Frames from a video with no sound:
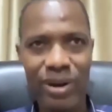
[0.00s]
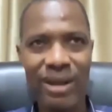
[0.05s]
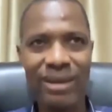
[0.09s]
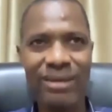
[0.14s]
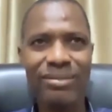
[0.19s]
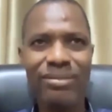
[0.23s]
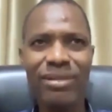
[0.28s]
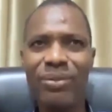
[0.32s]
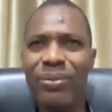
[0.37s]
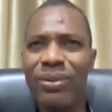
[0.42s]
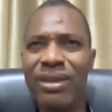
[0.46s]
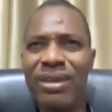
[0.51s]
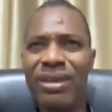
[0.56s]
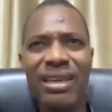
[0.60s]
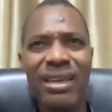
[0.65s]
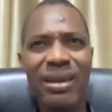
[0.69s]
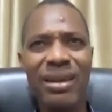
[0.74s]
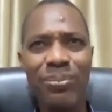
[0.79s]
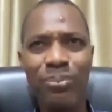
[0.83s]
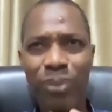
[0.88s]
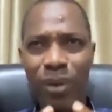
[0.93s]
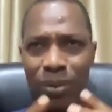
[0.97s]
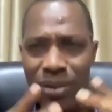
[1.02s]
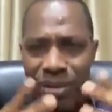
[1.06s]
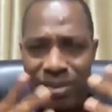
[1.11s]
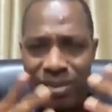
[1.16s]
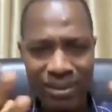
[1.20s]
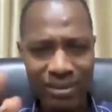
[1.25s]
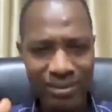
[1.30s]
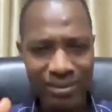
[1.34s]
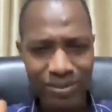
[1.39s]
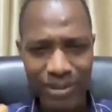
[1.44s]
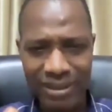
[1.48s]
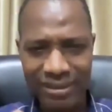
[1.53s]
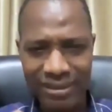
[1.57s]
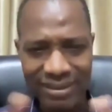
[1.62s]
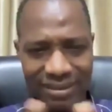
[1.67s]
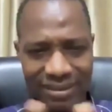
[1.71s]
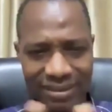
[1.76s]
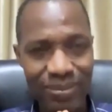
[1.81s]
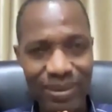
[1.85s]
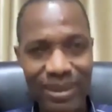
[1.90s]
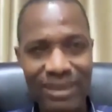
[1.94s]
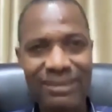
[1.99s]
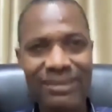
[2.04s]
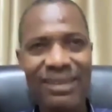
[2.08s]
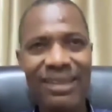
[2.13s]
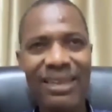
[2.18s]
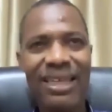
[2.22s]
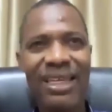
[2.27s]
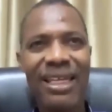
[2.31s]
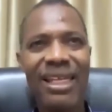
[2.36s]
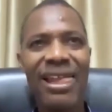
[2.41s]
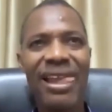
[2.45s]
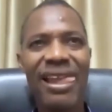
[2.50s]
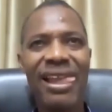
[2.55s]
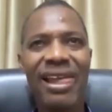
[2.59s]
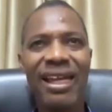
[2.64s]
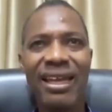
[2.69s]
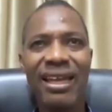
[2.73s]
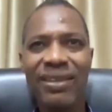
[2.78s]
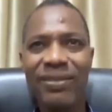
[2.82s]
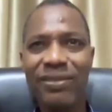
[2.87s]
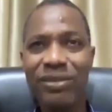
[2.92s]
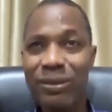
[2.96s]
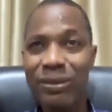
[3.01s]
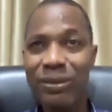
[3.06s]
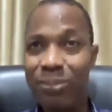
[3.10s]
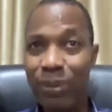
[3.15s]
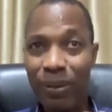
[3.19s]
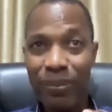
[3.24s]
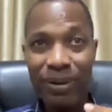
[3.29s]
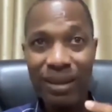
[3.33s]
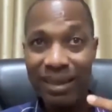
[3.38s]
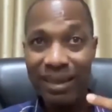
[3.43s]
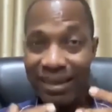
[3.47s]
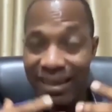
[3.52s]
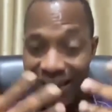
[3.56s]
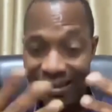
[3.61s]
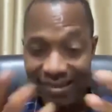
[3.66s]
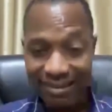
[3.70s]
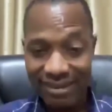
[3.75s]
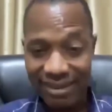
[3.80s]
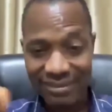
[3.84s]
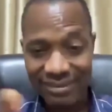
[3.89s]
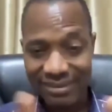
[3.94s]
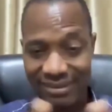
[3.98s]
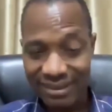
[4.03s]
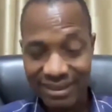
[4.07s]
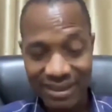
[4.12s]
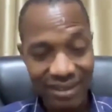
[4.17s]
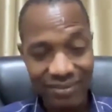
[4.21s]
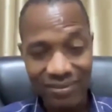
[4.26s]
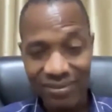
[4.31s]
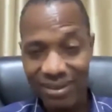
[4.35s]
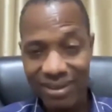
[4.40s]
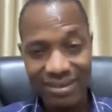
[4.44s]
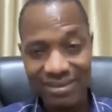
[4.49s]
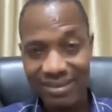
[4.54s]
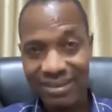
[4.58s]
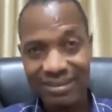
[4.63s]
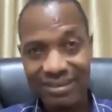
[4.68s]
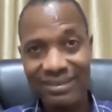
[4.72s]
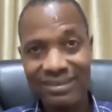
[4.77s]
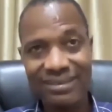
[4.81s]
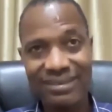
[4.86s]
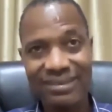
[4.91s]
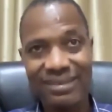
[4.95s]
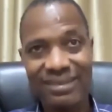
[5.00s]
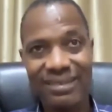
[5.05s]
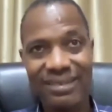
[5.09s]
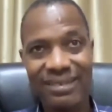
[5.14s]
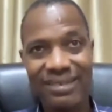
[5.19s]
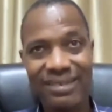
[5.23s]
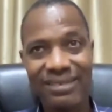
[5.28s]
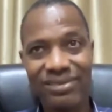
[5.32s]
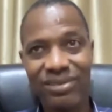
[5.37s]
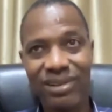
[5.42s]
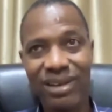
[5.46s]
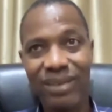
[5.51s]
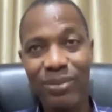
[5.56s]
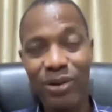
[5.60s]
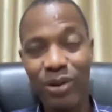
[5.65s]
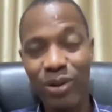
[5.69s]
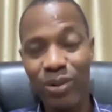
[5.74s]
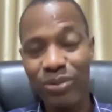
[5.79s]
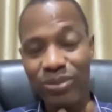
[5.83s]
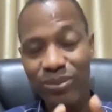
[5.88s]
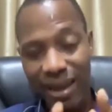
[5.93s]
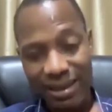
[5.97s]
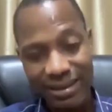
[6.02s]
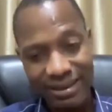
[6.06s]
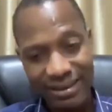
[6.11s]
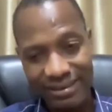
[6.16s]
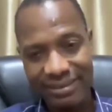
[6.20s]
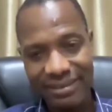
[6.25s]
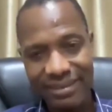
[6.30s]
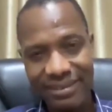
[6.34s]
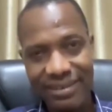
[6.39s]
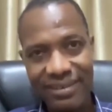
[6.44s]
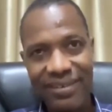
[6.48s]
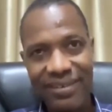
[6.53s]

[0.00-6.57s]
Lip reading: And maybe a public statement is made, even public gazette, they can even gazette it, so that it becomes binding.